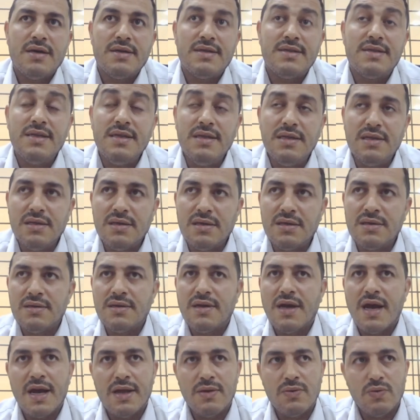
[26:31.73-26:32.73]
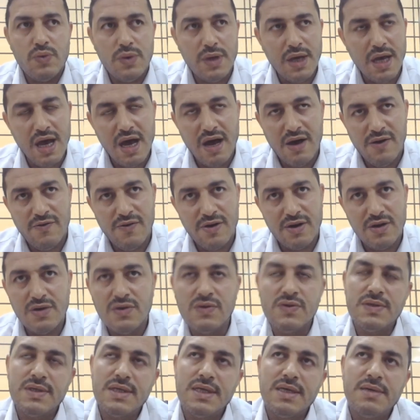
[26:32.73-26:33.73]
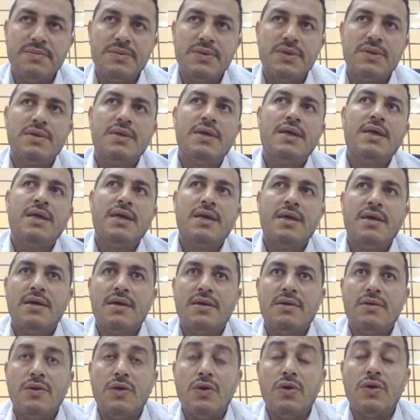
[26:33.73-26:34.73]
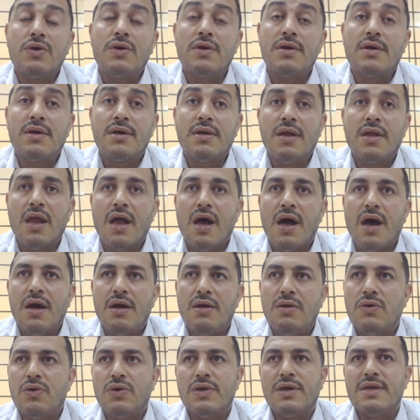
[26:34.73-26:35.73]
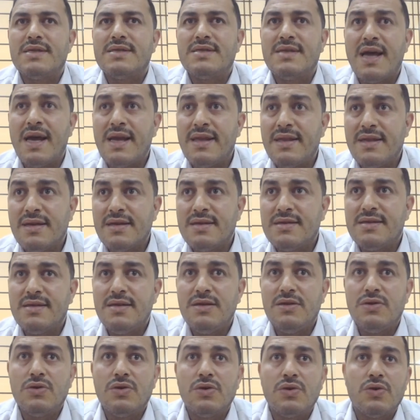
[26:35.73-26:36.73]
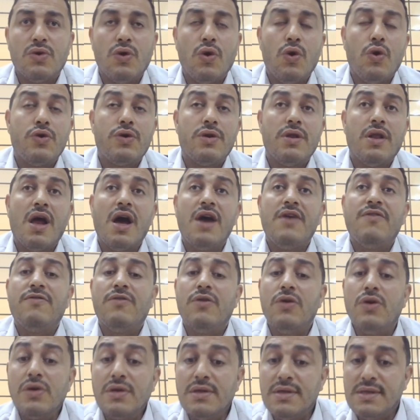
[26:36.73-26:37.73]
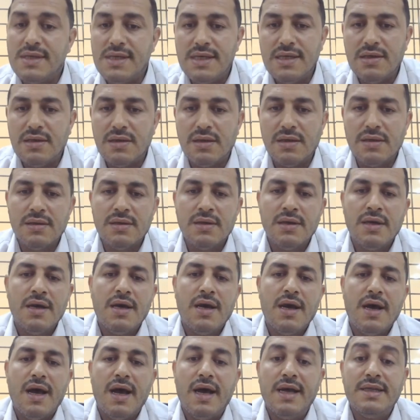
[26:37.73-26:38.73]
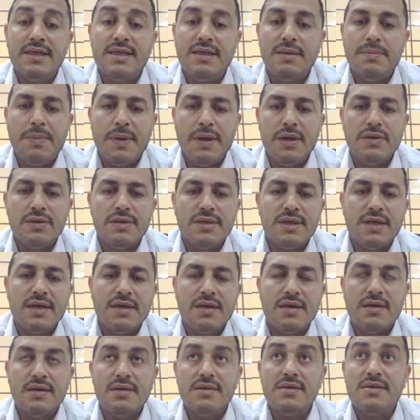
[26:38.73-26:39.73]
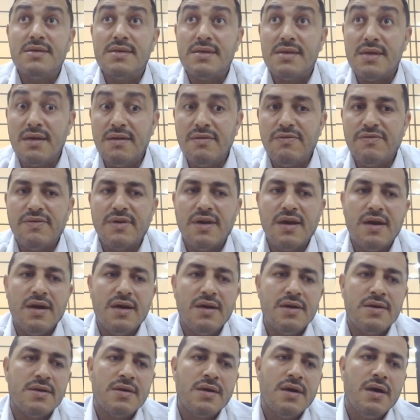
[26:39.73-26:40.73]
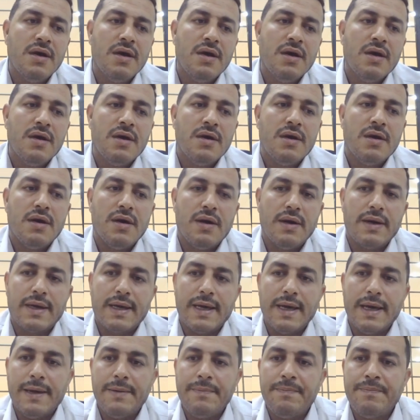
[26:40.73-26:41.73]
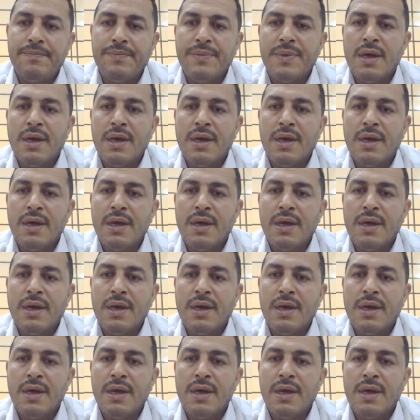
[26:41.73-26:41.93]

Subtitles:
ceton, and we have a concept, long-standing ceton or lifelong ceton, antibiotic, self-care. Okay.